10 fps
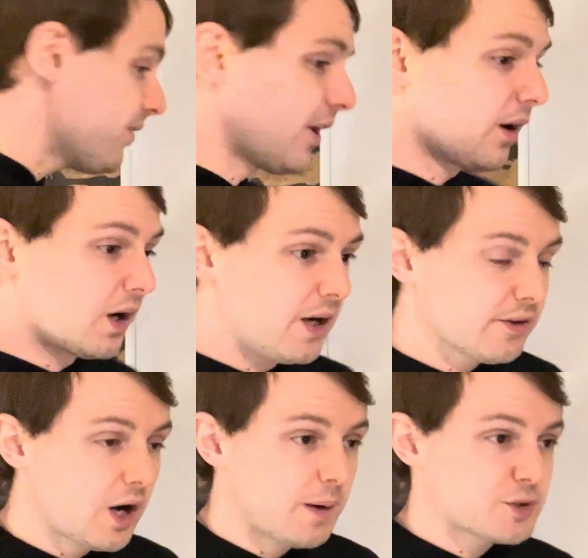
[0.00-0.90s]
There are
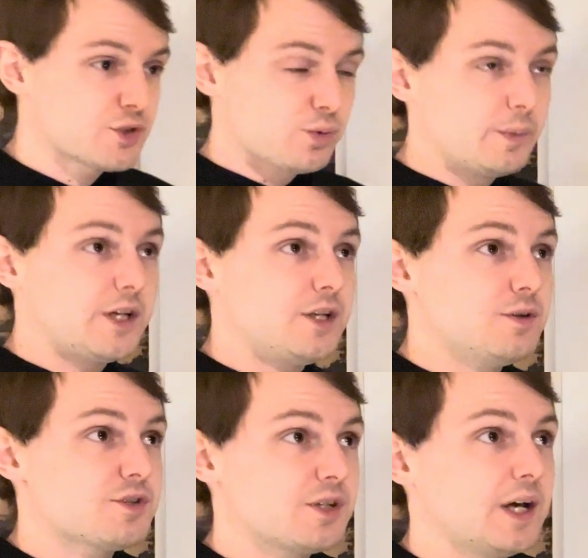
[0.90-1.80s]
other options where we can
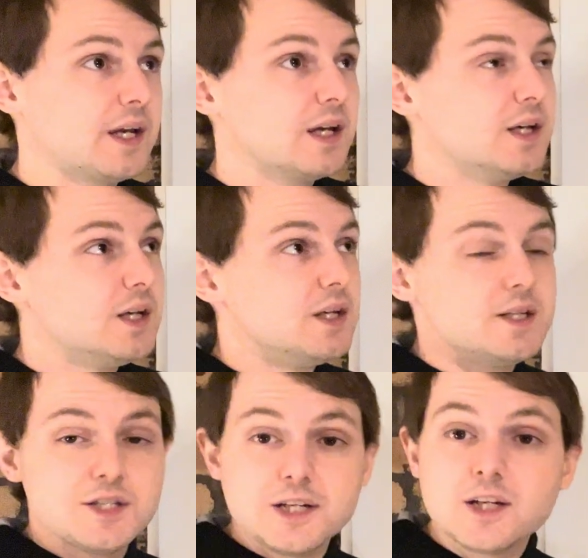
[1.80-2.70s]
use like
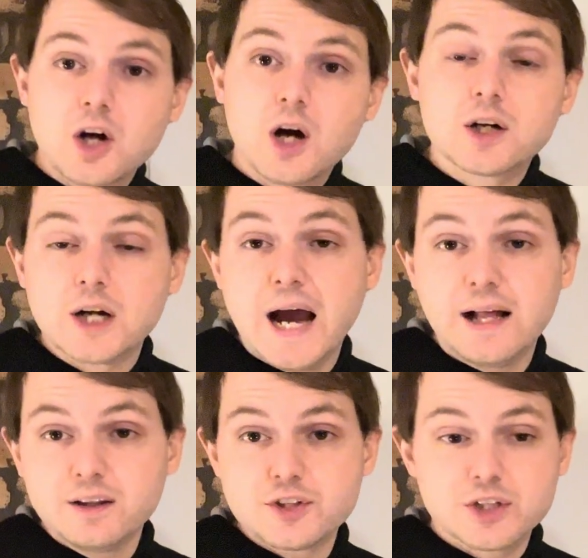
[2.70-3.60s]
xenon or
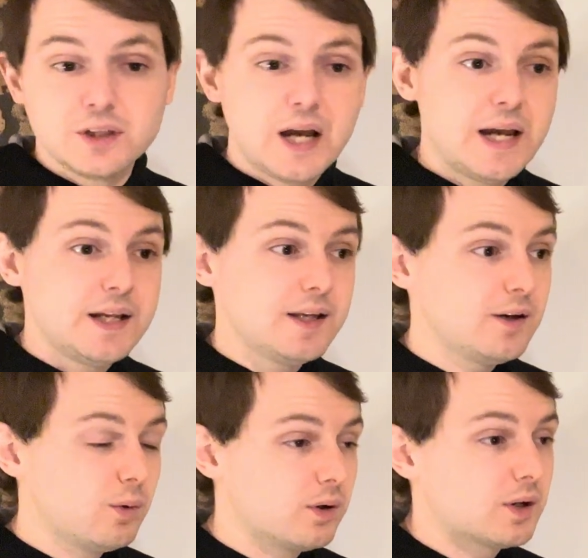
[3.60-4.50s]
halogen lighting,
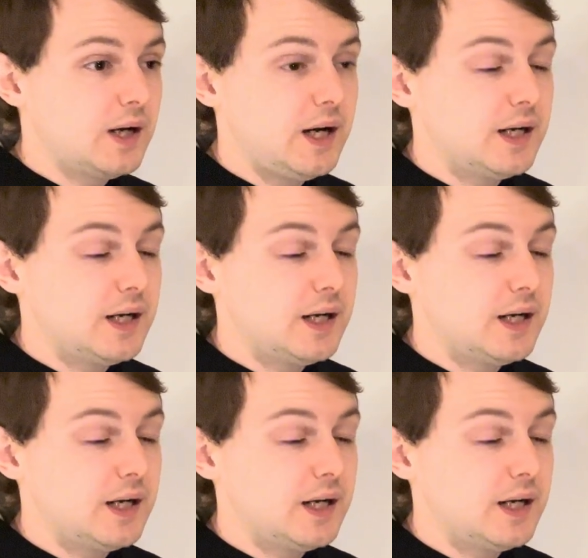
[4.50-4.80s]
or